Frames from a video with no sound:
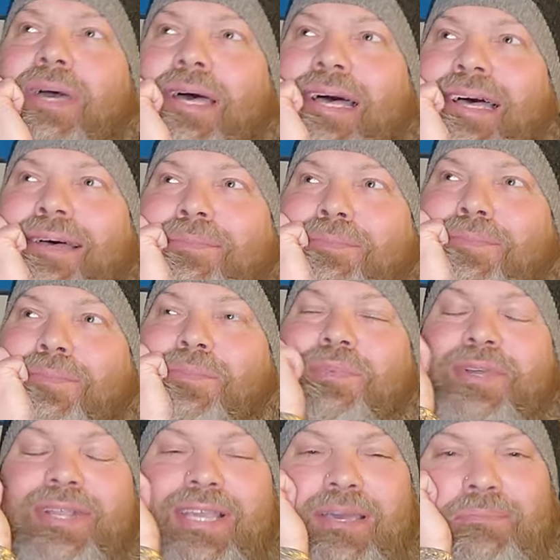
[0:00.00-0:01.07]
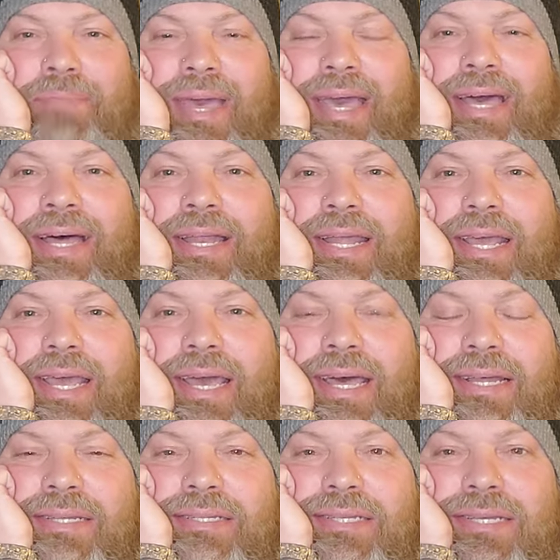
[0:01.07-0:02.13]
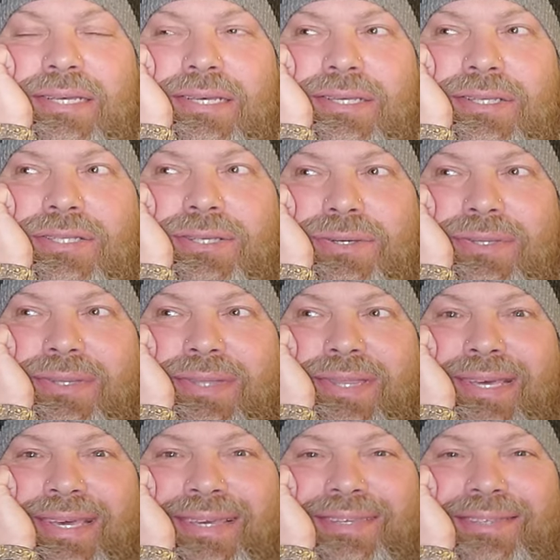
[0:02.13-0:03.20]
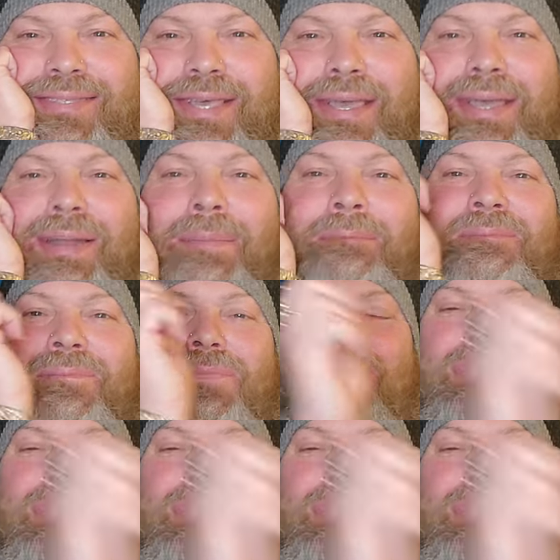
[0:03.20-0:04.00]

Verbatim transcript: um, really bad at certain things and